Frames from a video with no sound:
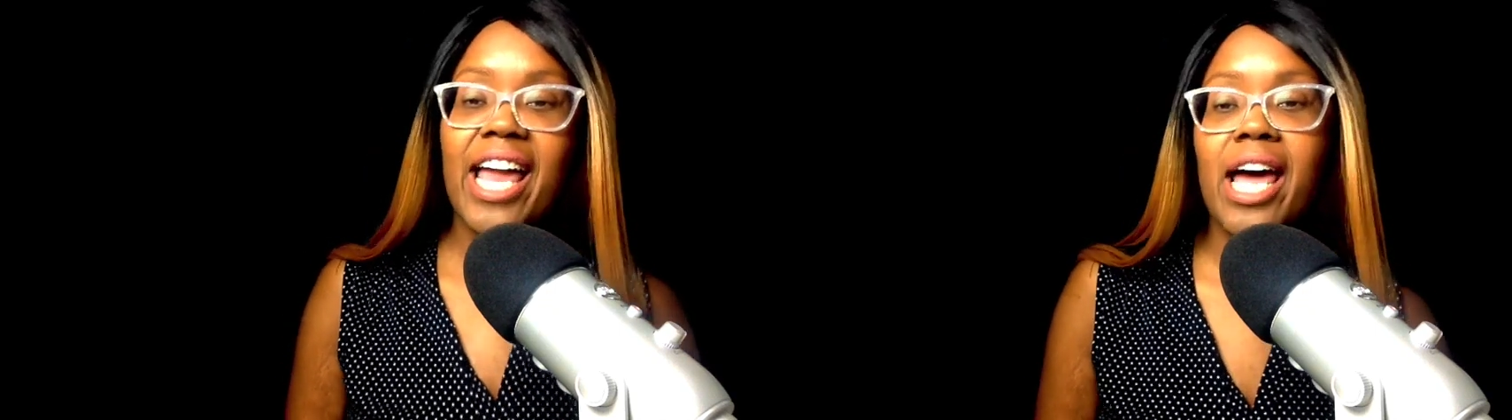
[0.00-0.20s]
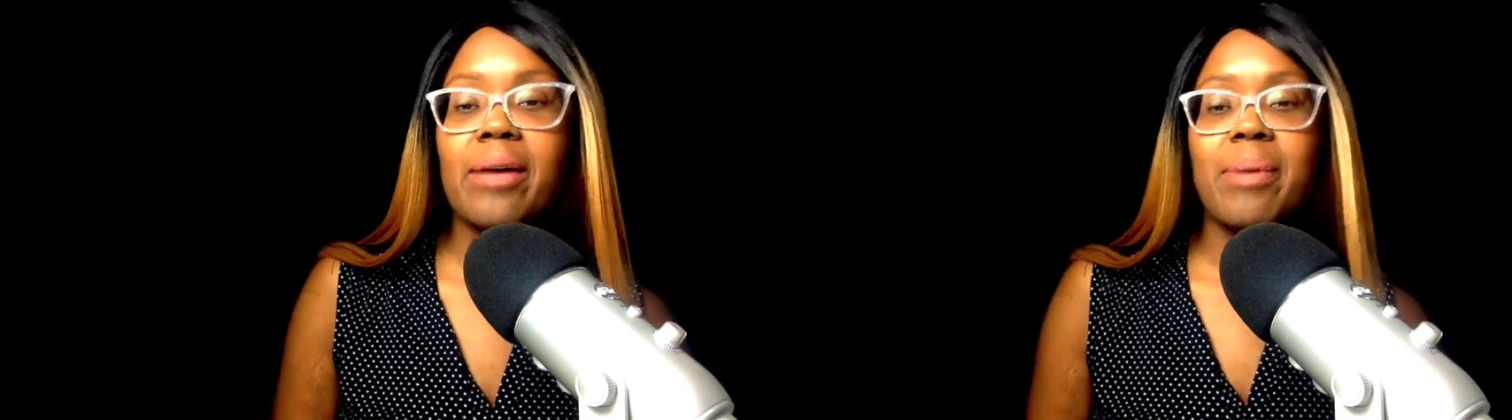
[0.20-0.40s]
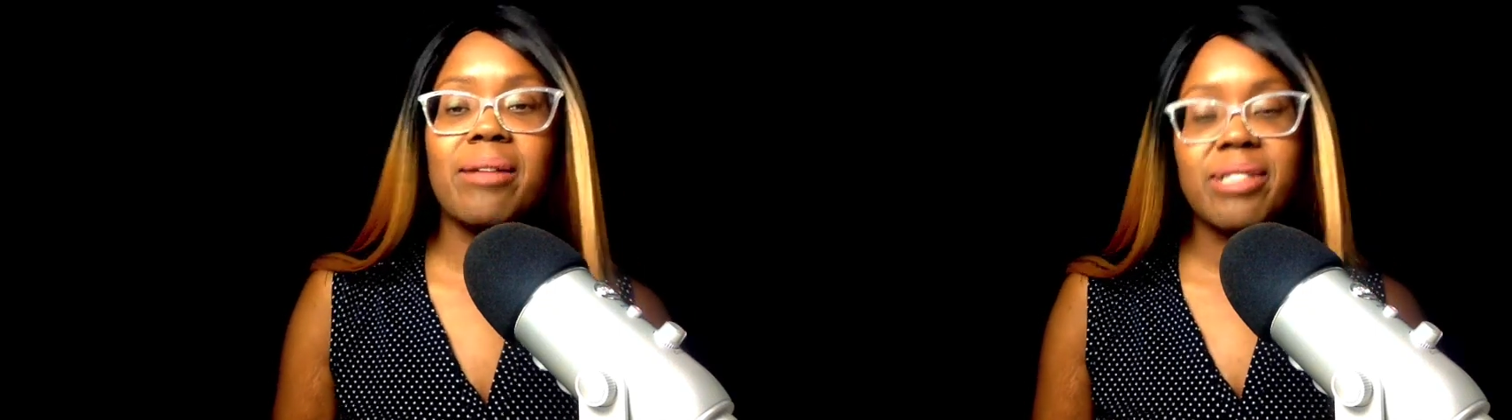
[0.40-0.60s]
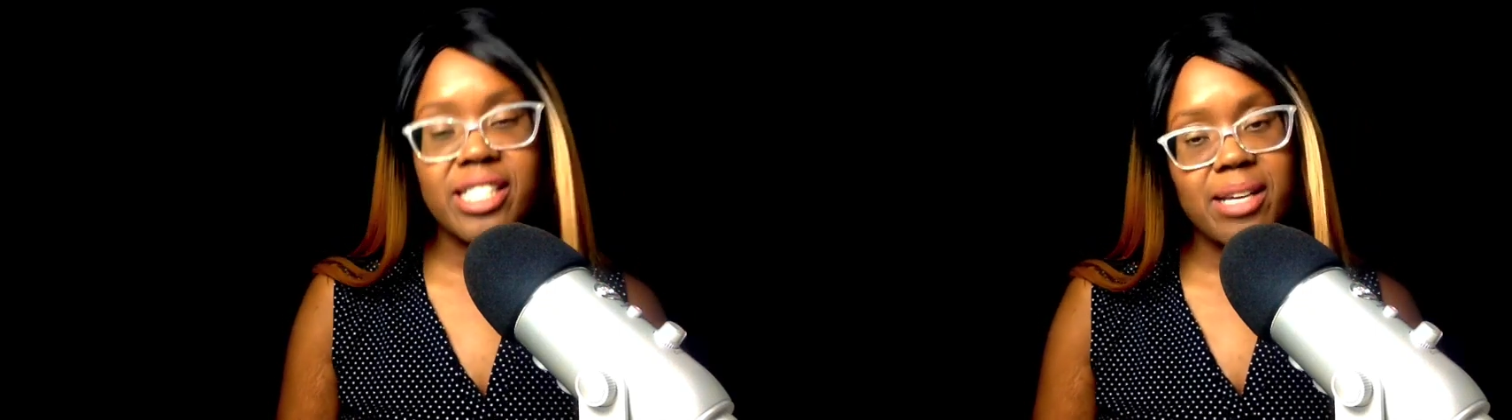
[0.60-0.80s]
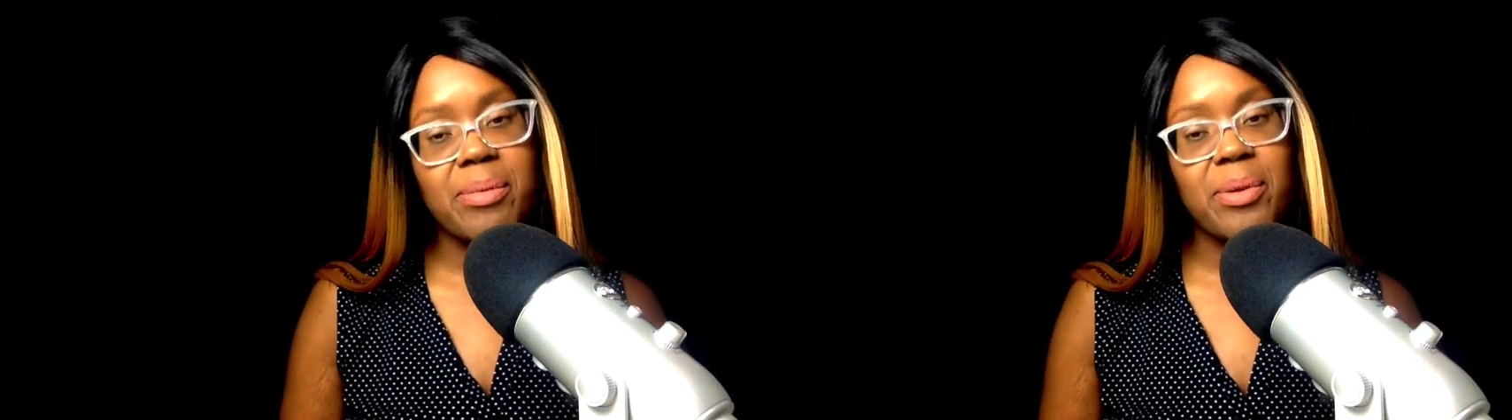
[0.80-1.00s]
and I
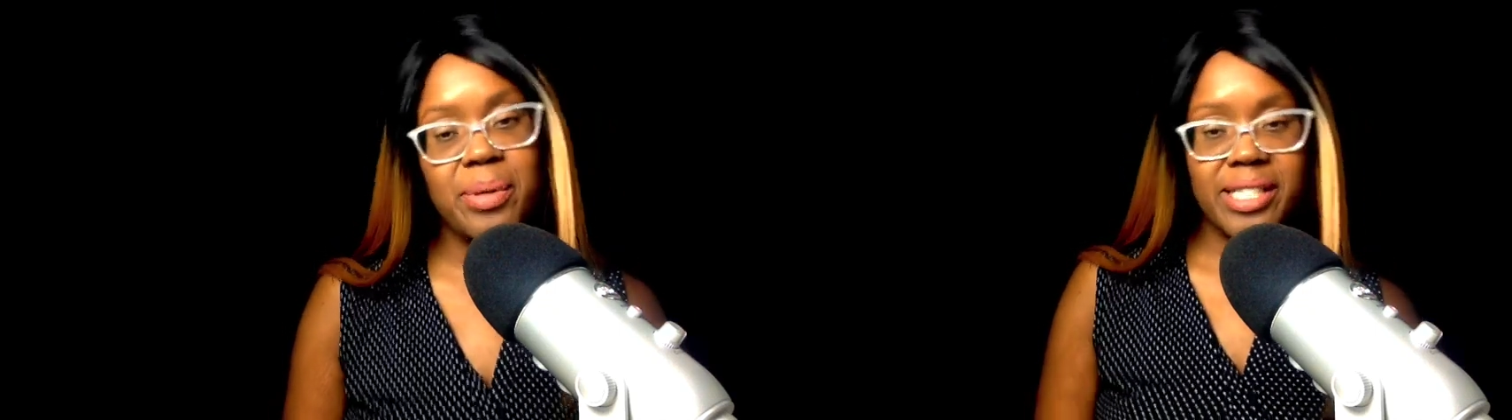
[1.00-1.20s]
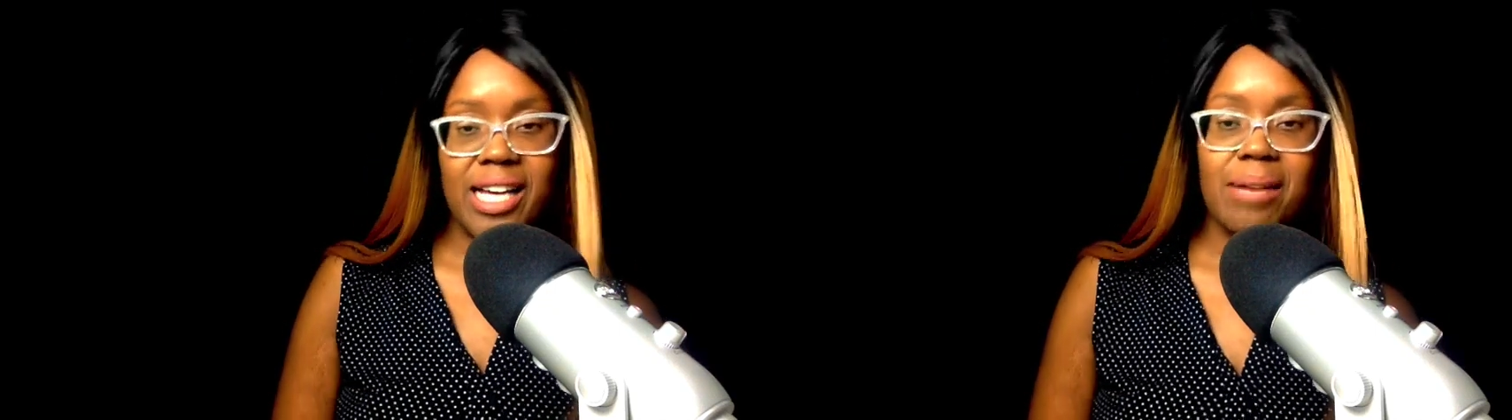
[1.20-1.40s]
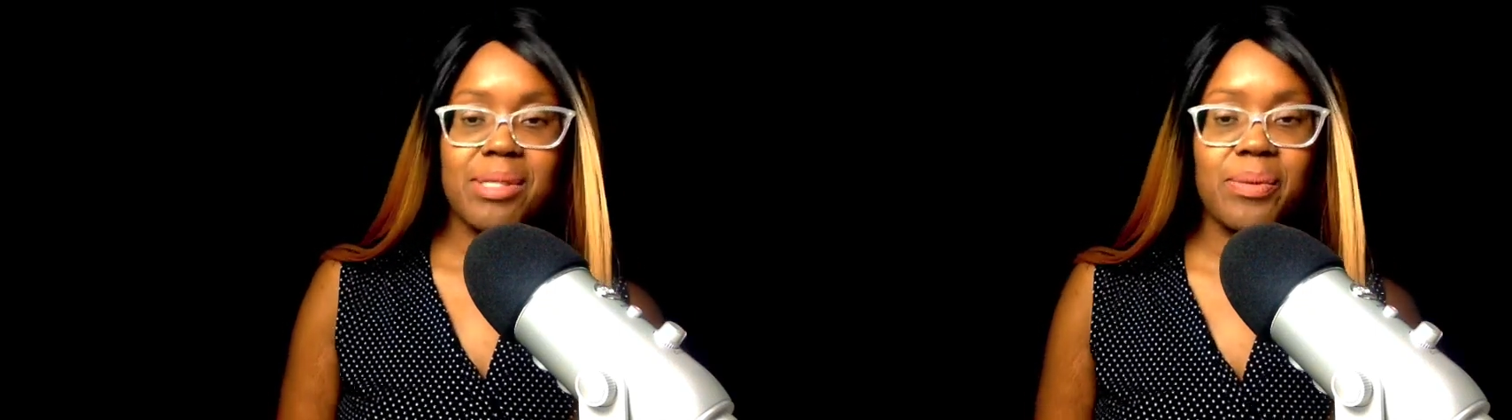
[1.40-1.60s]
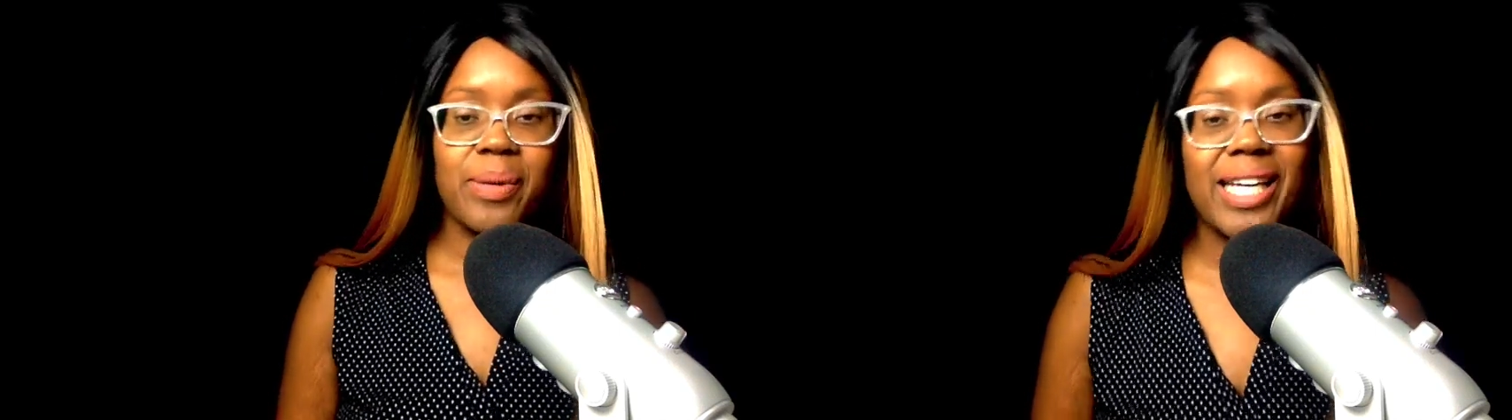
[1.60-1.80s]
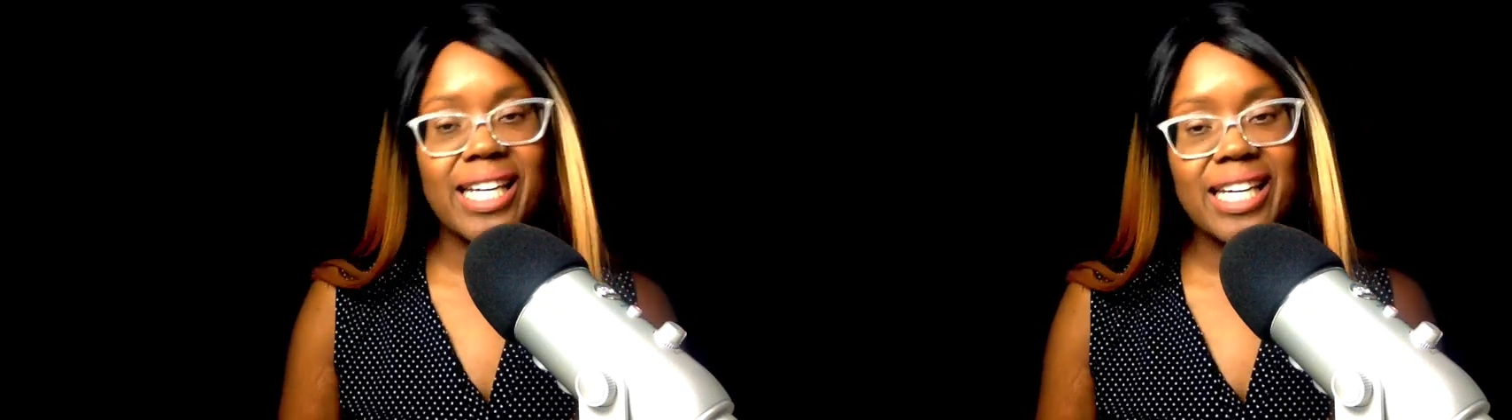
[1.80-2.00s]
publish them 3 times a
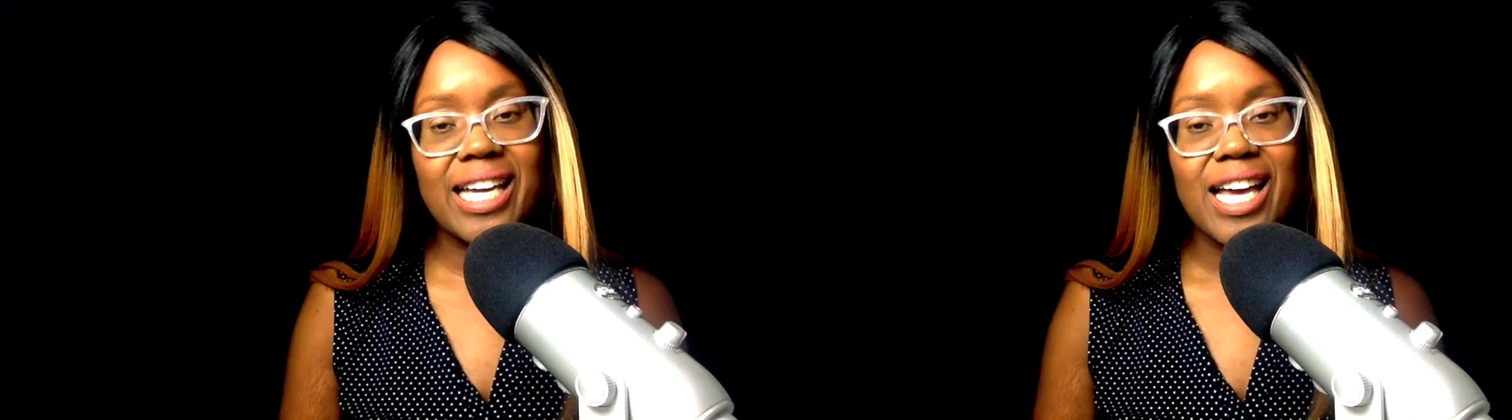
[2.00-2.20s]
week.